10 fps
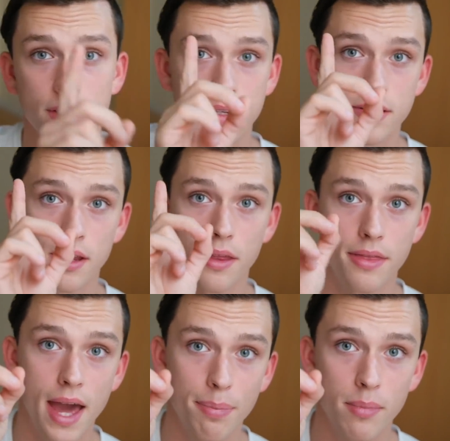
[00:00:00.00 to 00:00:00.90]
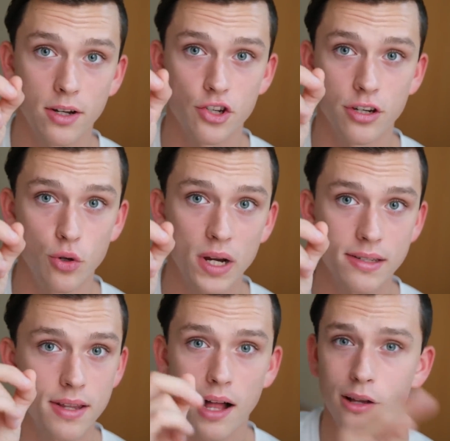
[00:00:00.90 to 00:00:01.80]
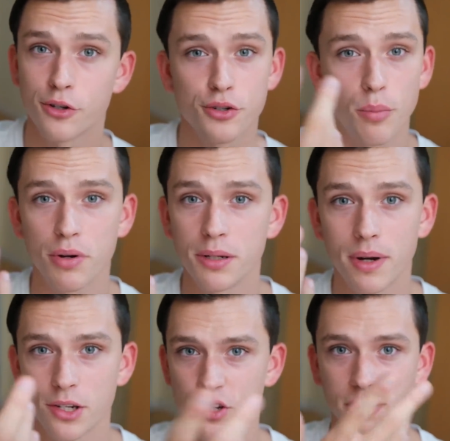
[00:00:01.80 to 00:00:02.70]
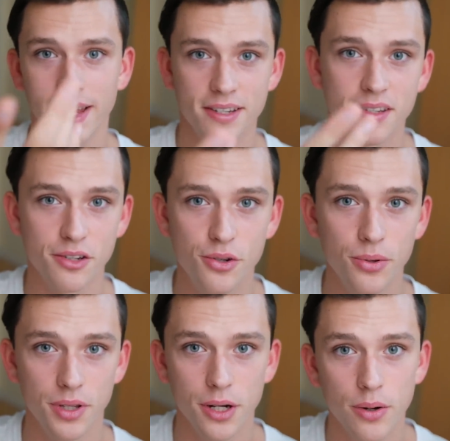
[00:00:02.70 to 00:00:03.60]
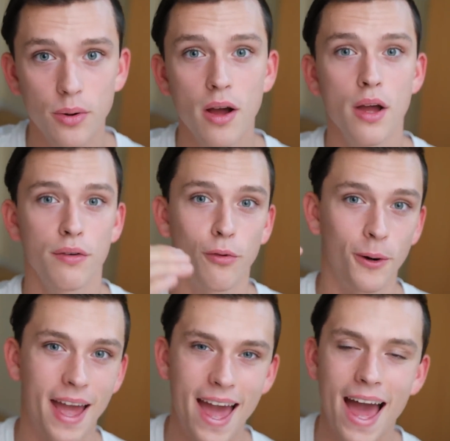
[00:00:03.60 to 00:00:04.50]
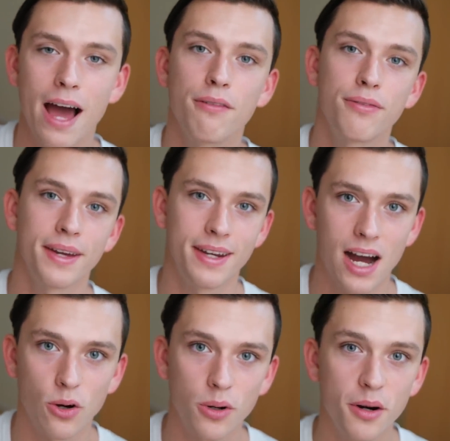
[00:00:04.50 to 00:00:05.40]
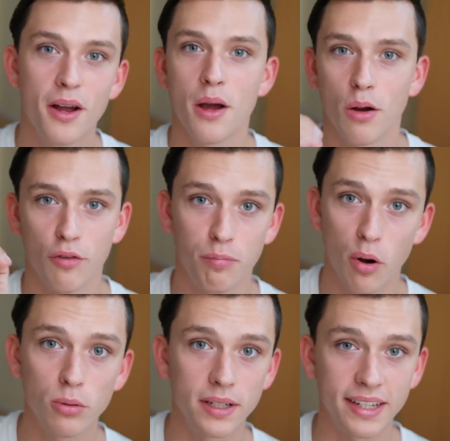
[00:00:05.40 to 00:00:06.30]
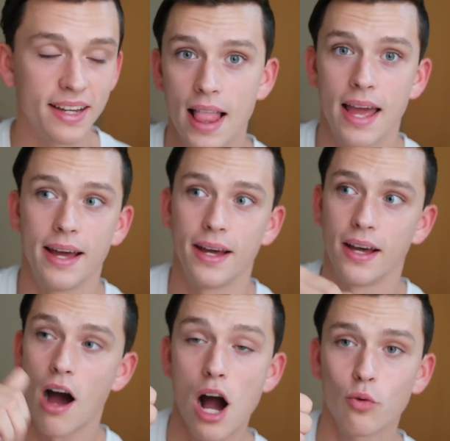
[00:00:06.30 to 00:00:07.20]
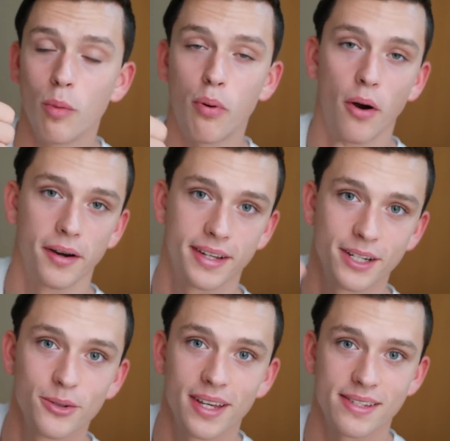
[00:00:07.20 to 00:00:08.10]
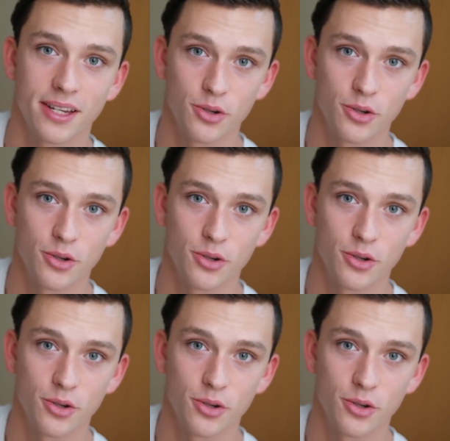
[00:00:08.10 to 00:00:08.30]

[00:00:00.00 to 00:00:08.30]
is that much in US dollars, so pretty much less than €2 for half an hour of bowling. Aqua park in Odessa.